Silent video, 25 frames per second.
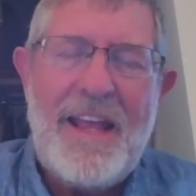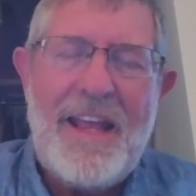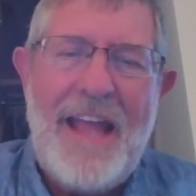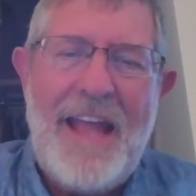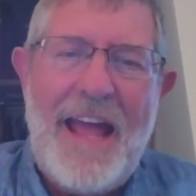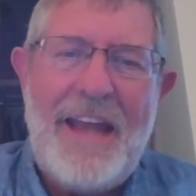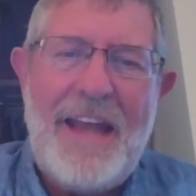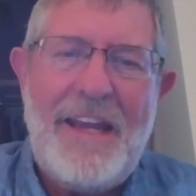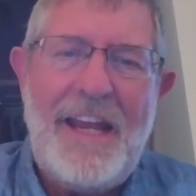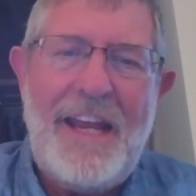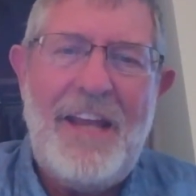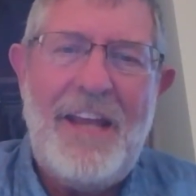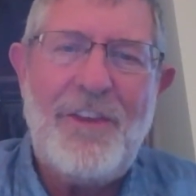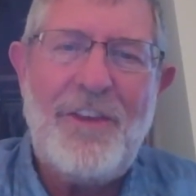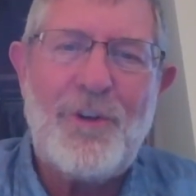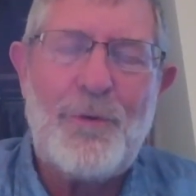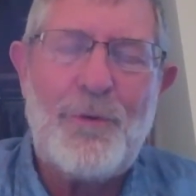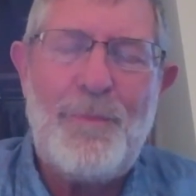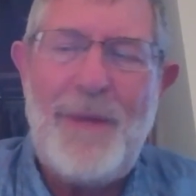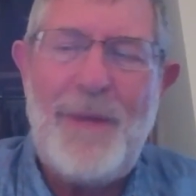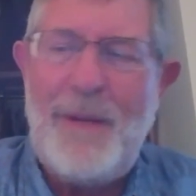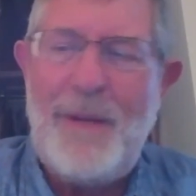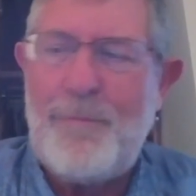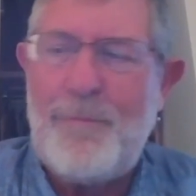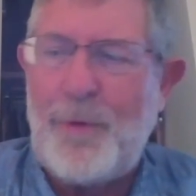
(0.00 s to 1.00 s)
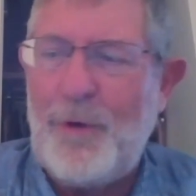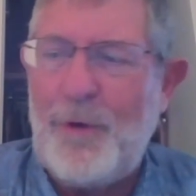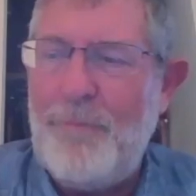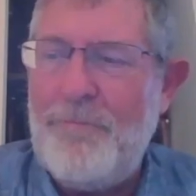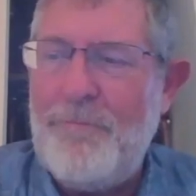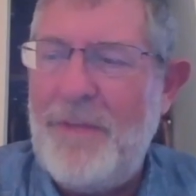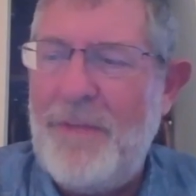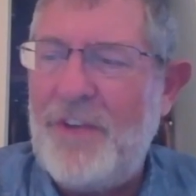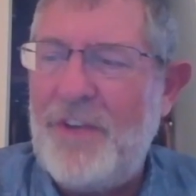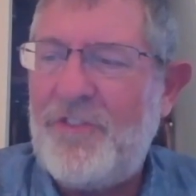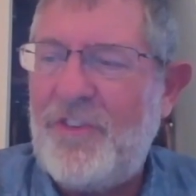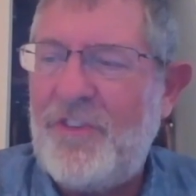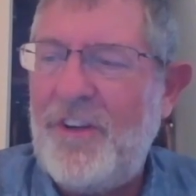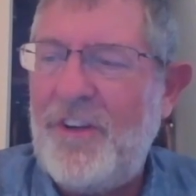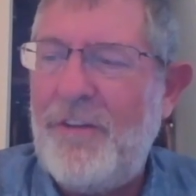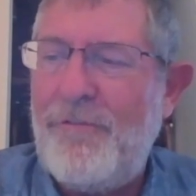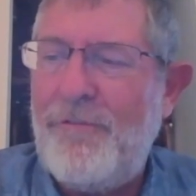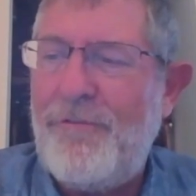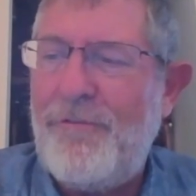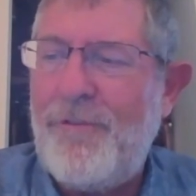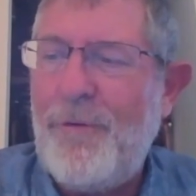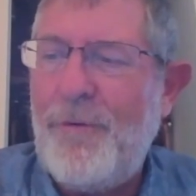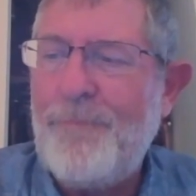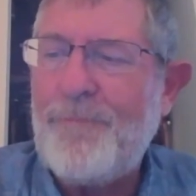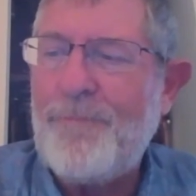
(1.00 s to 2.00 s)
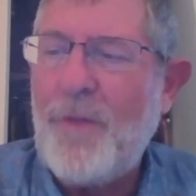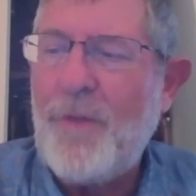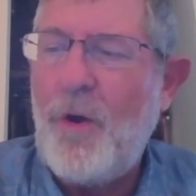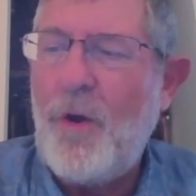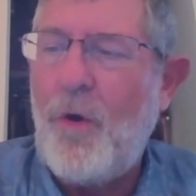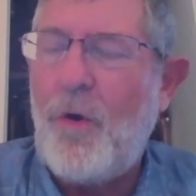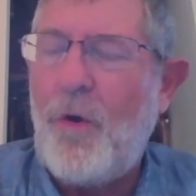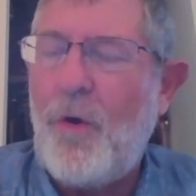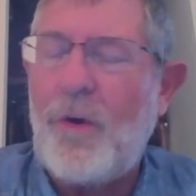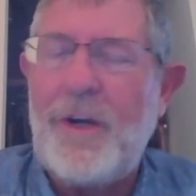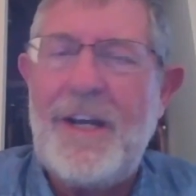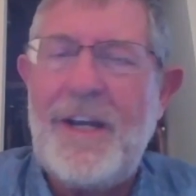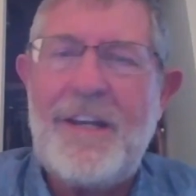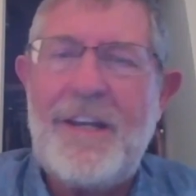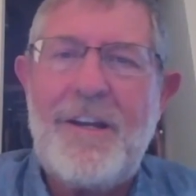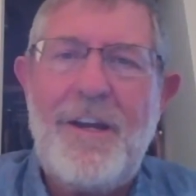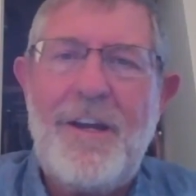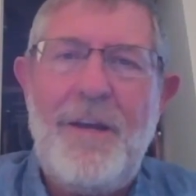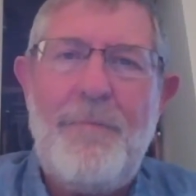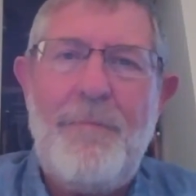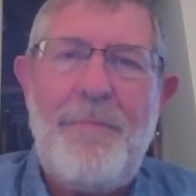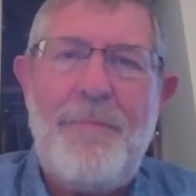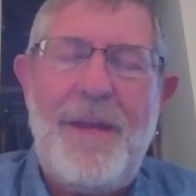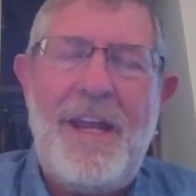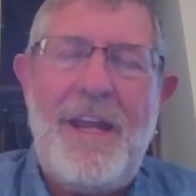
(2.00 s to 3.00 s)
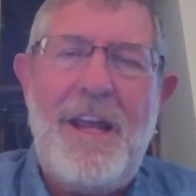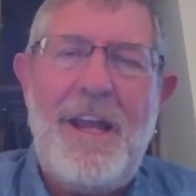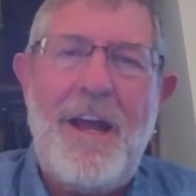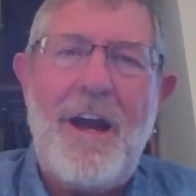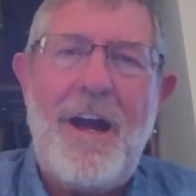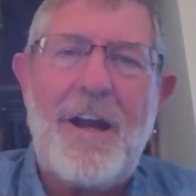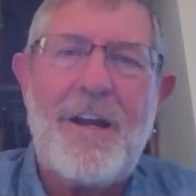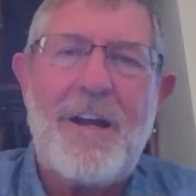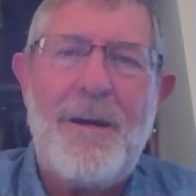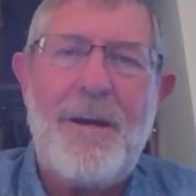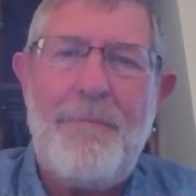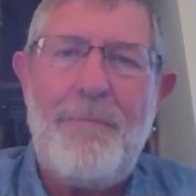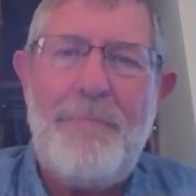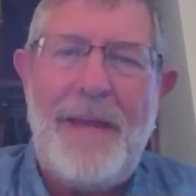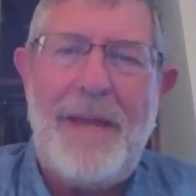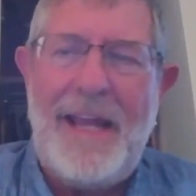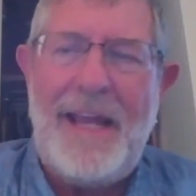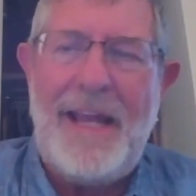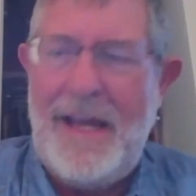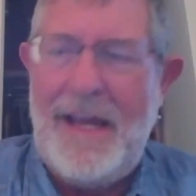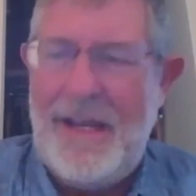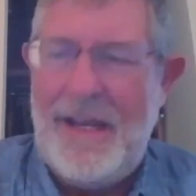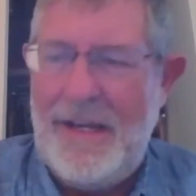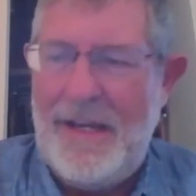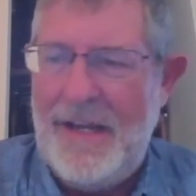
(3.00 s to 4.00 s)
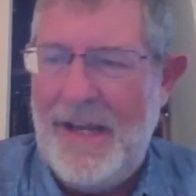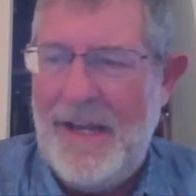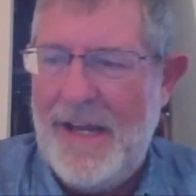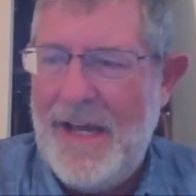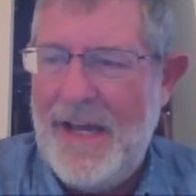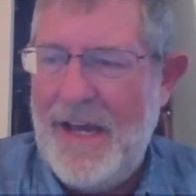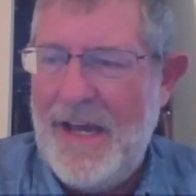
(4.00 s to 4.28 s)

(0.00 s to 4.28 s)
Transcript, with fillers: can either be permissive or it can be a command.